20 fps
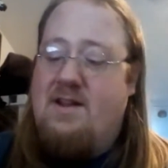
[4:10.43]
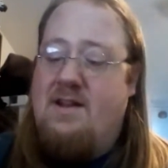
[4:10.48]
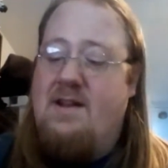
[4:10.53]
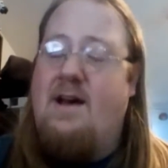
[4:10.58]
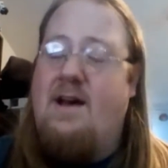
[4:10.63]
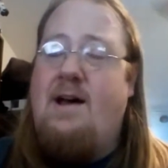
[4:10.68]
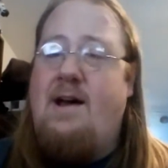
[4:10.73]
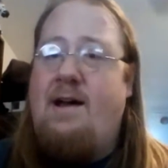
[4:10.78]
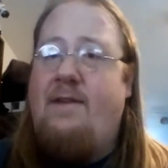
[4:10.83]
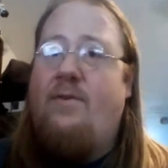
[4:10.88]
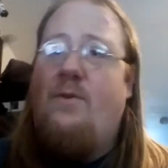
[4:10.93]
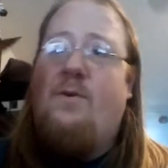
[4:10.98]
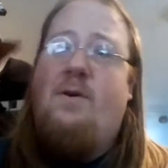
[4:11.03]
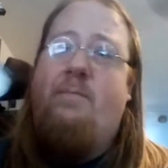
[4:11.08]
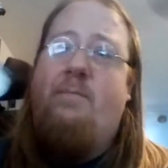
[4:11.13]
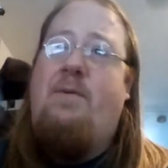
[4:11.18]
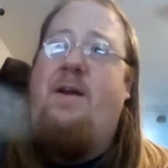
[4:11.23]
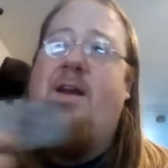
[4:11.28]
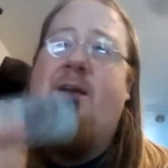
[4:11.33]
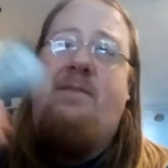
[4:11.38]
Now
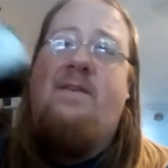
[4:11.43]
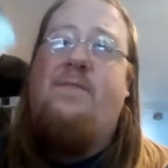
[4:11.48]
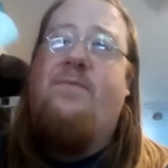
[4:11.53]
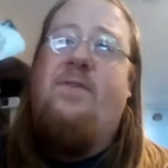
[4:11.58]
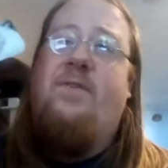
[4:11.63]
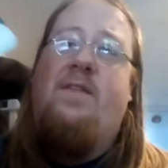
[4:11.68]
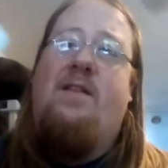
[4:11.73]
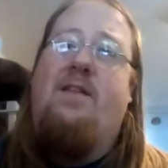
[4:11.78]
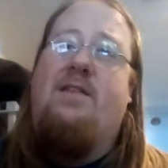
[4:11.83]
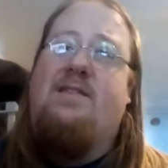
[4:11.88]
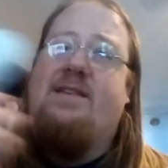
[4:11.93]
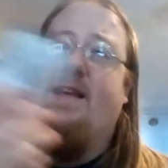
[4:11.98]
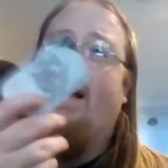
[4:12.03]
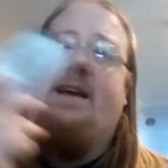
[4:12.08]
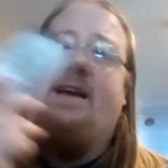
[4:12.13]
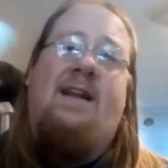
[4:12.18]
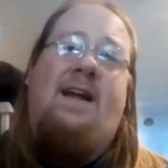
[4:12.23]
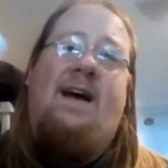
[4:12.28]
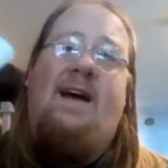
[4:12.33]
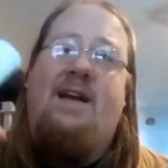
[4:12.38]
everyone pay me for the
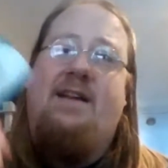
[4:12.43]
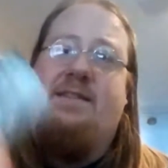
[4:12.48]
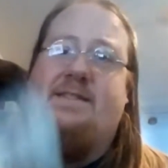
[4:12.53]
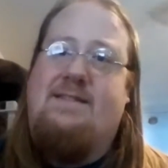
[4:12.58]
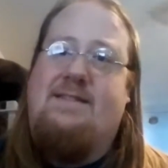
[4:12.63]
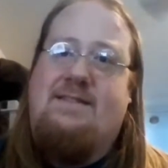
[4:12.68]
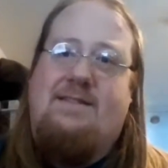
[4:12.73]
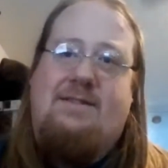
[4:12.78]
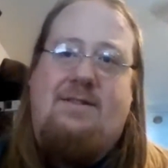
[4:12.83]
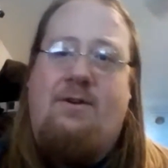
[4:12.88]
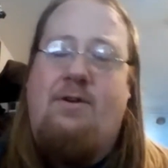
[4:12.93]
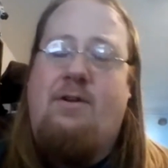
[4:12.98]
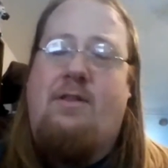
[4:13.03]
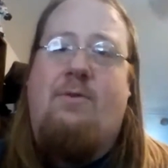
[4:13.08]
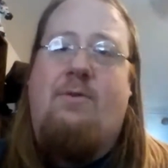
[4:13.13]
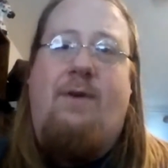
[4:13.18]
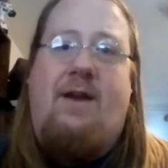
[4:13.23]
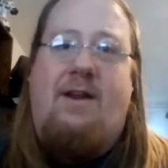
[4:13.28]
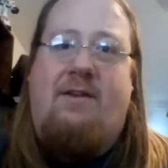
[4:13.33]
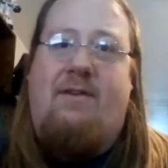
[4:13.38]
second highest
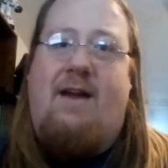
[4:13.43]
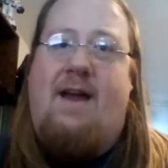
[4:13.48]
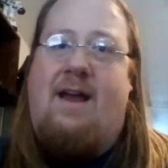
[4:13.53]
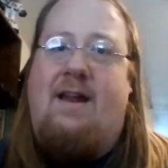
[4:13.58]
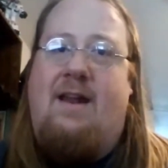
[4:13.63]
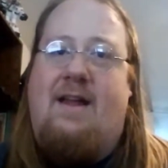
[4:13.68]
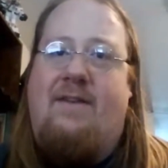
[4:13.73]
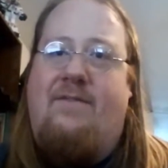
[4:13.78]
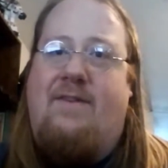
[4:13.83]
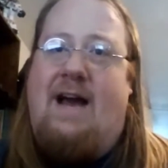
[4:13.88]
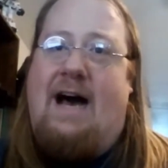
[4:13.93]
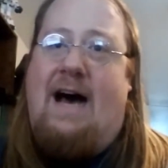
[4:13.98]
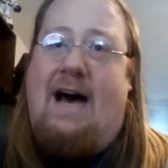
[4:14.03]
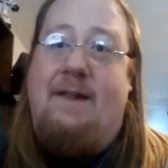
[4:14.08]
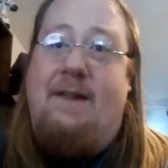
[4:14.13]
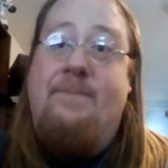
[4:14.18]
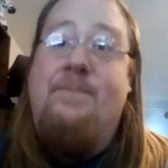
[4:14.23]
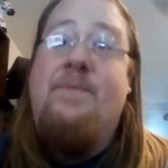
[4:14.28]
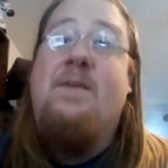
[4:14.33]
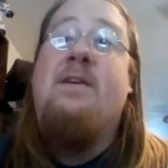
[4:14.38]
earthquake dragon I've
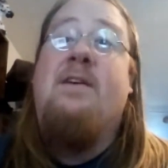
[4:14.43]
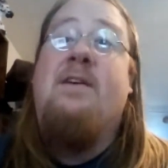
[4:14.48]
got.